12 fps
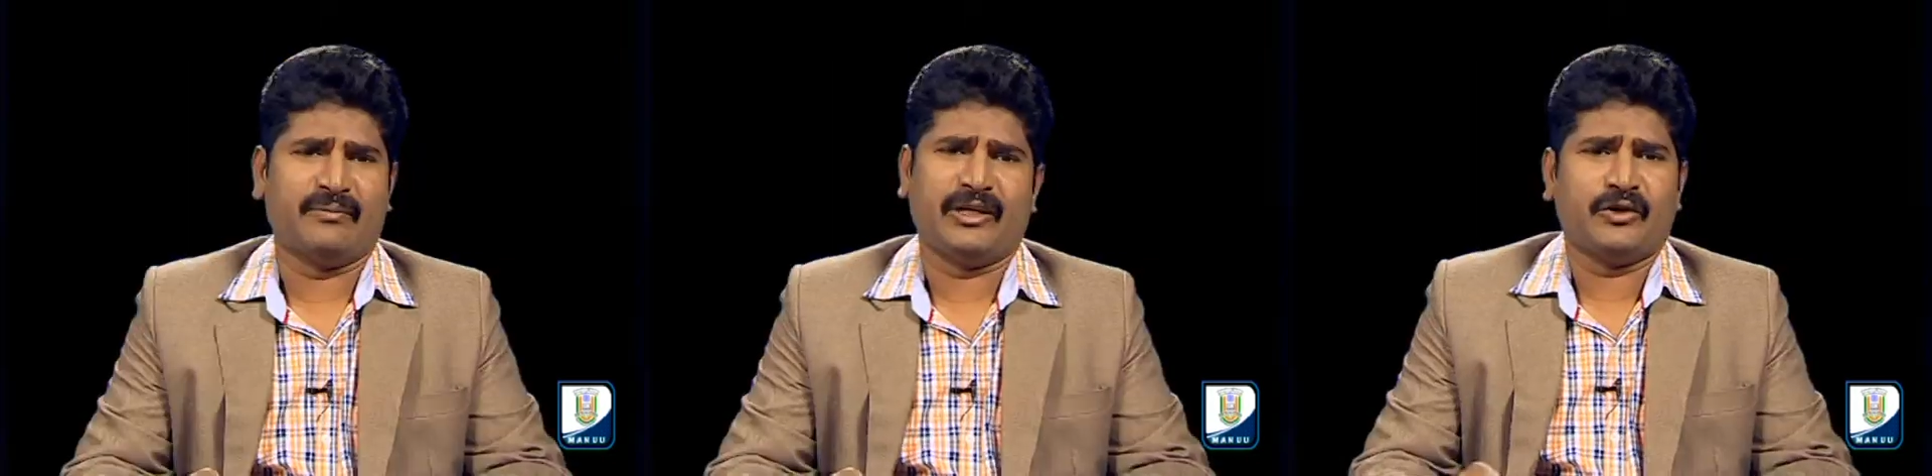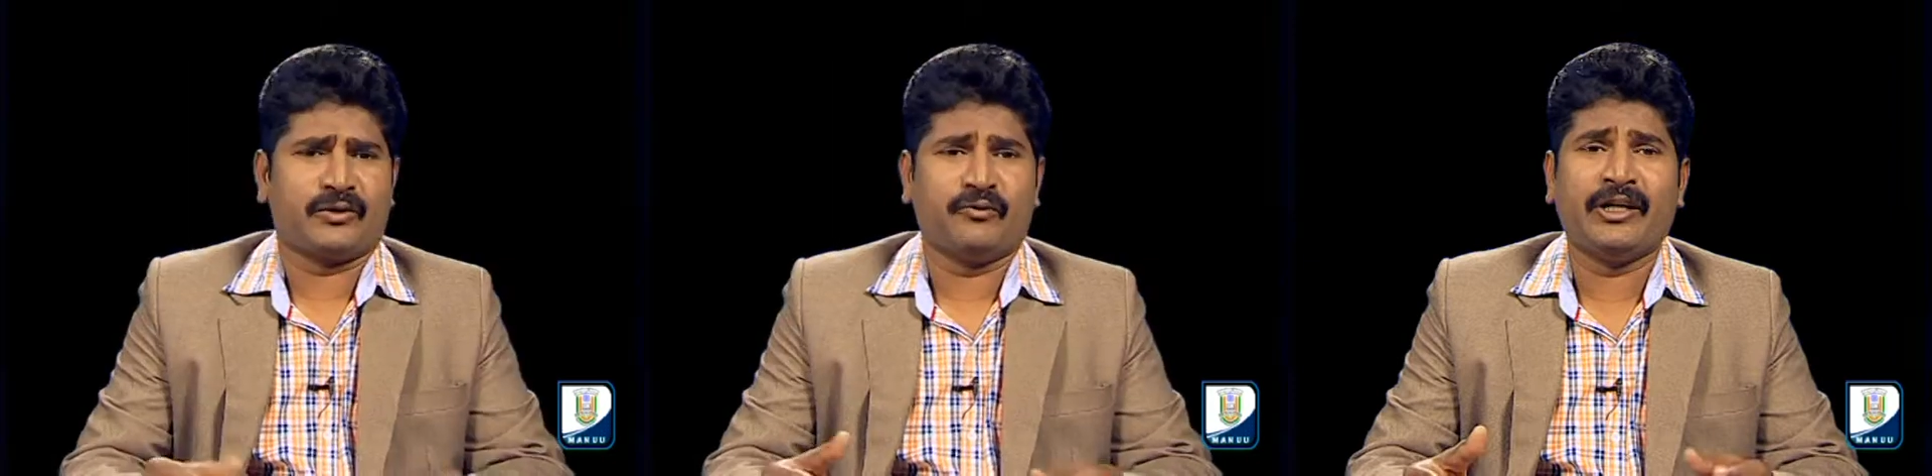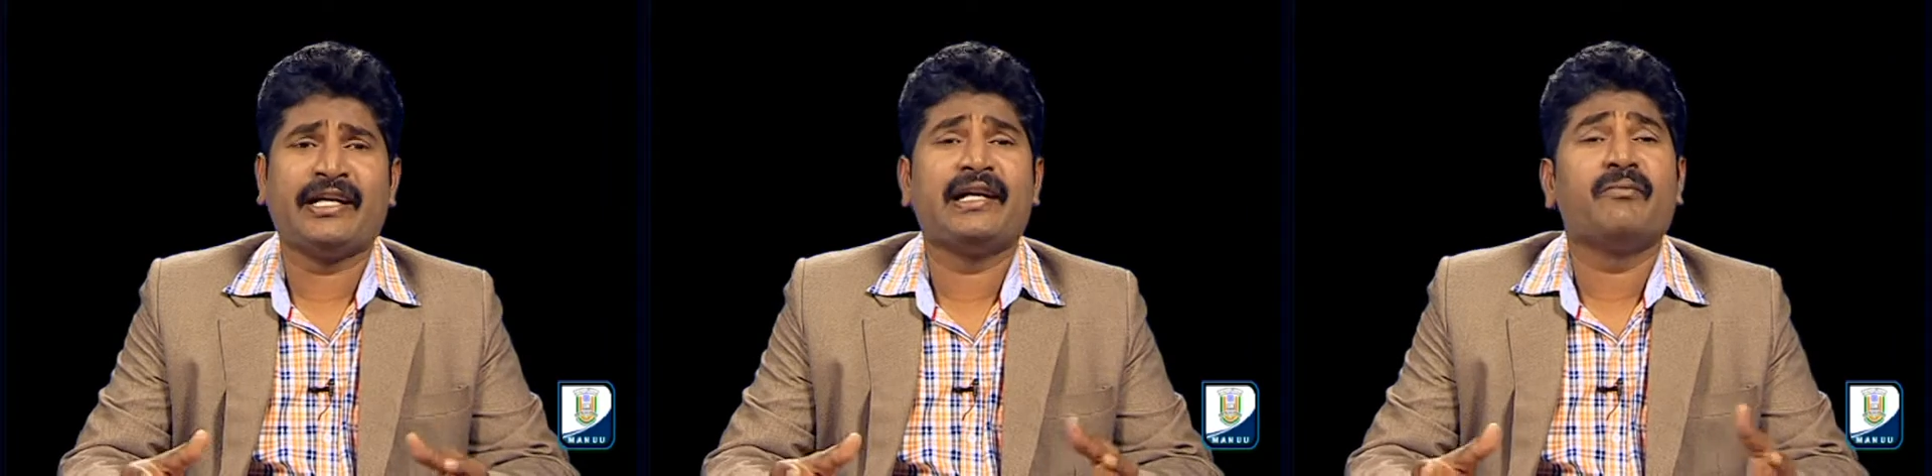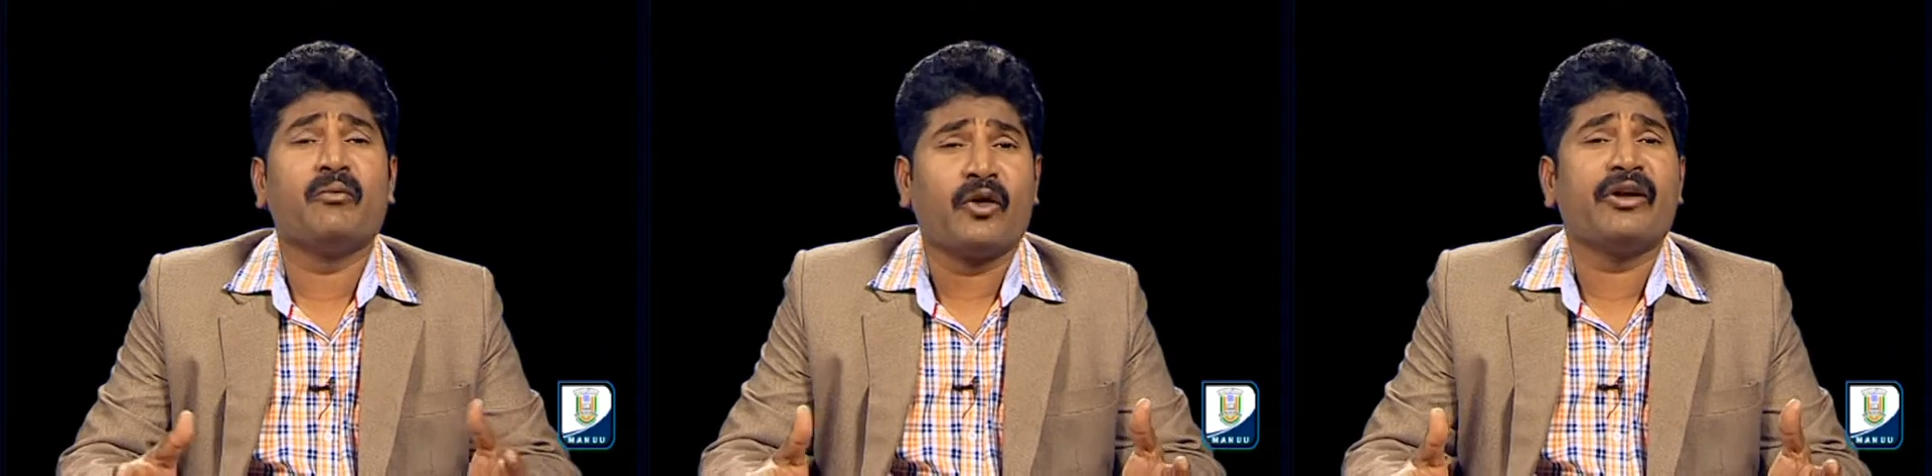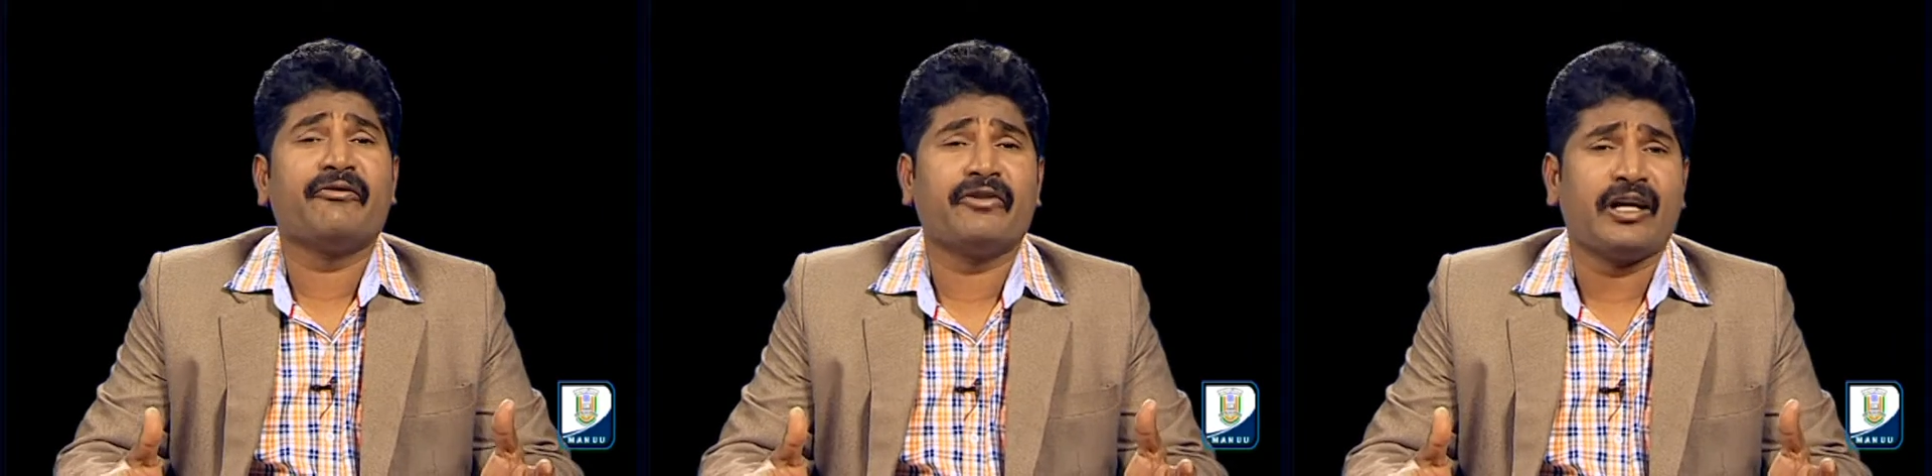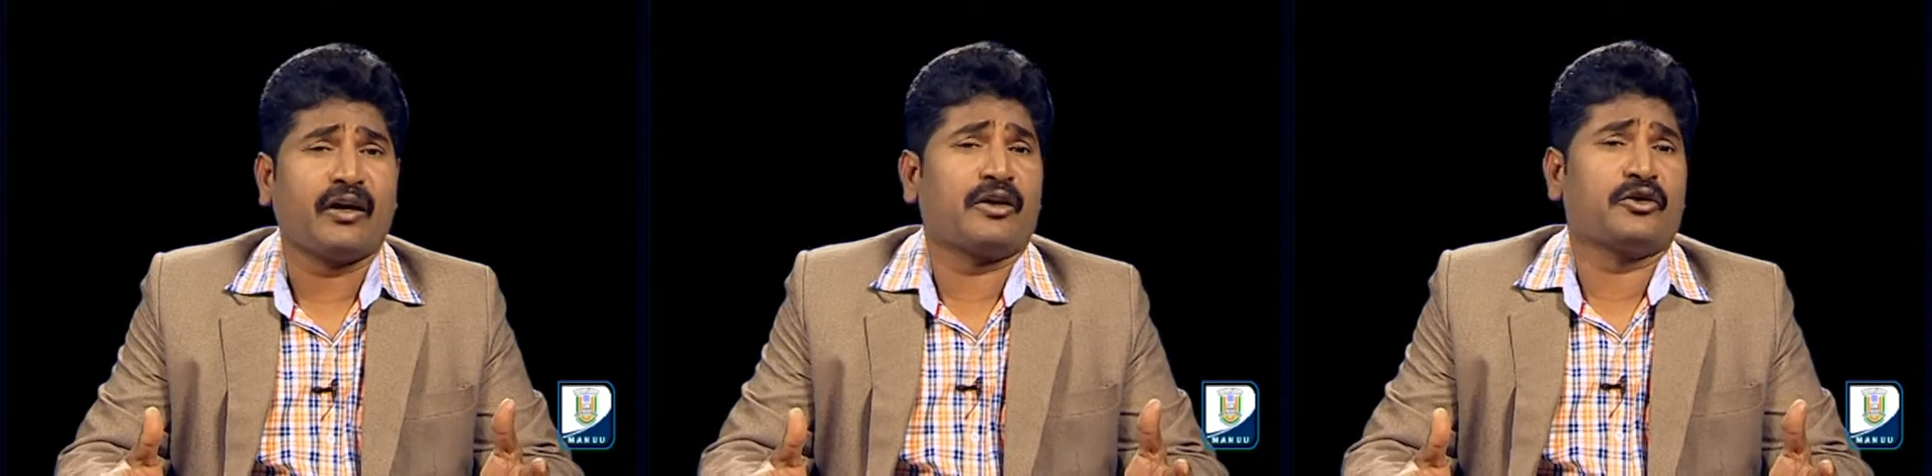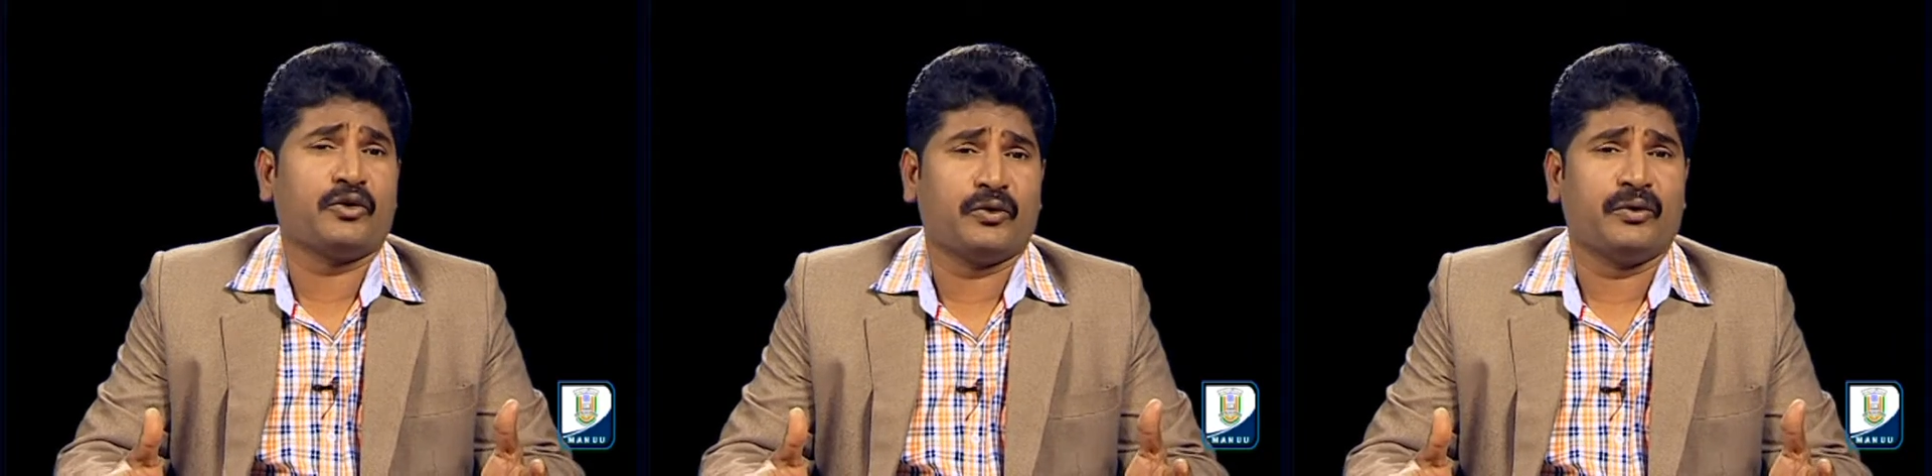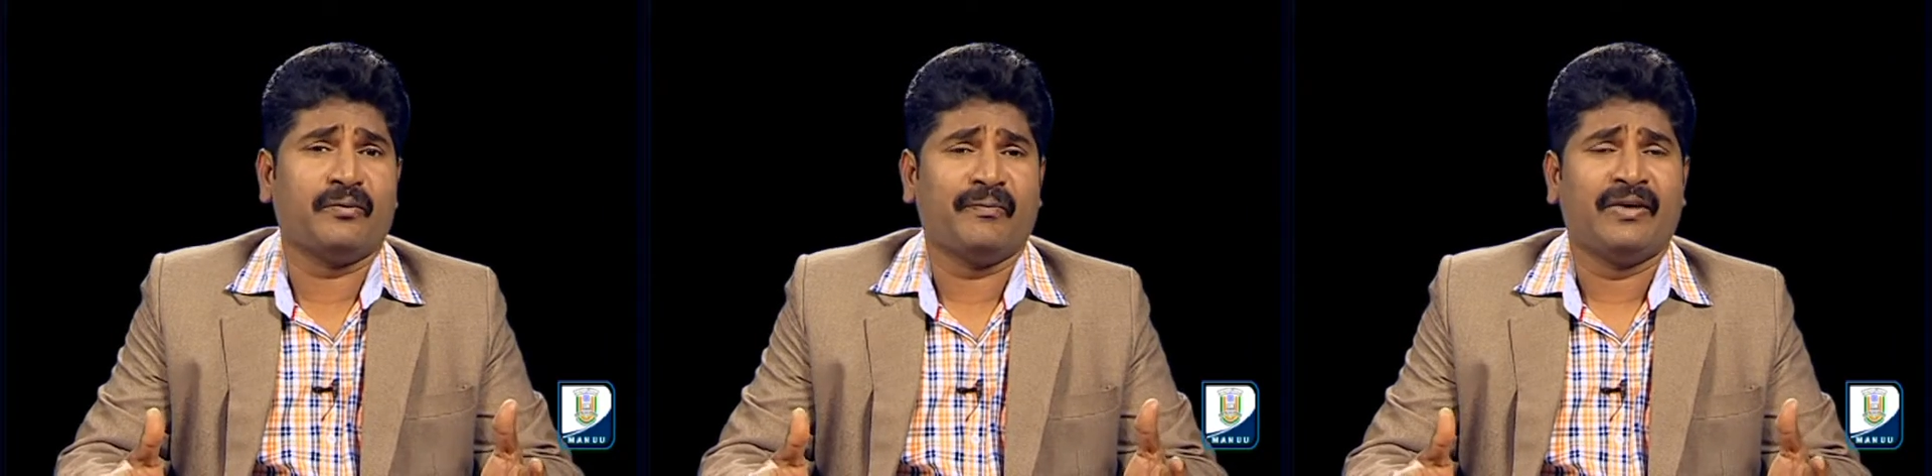because we can modify our
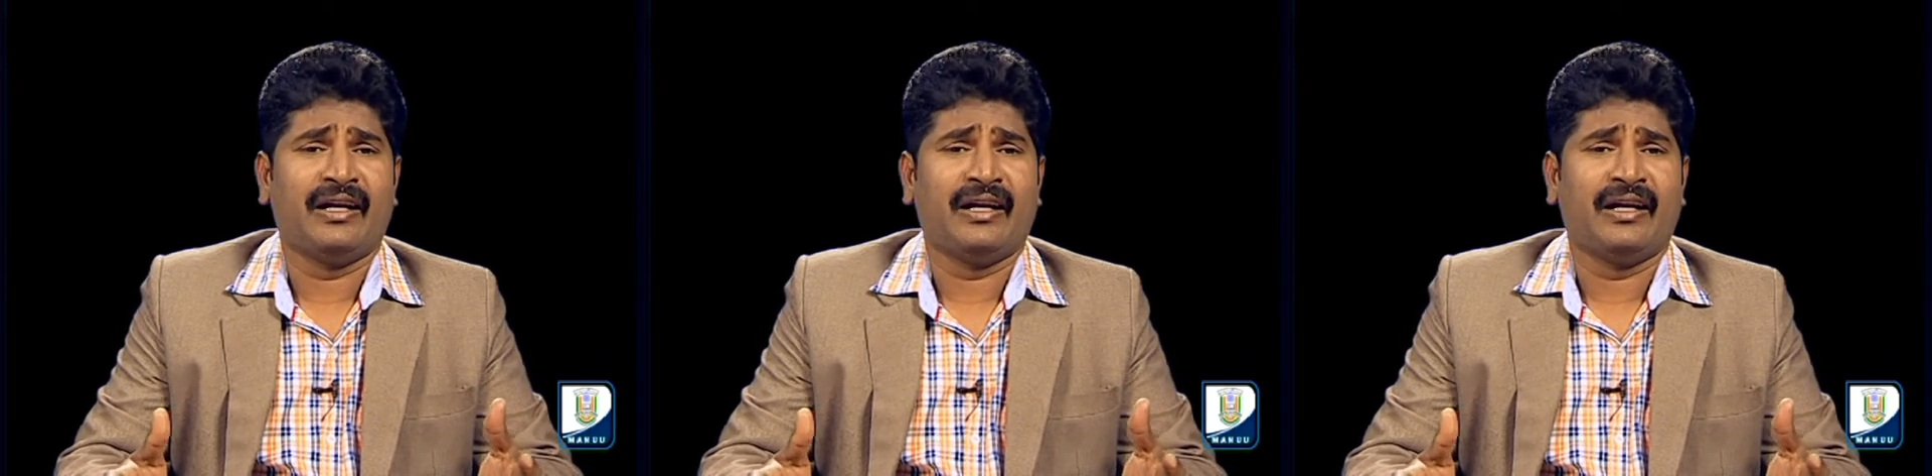tone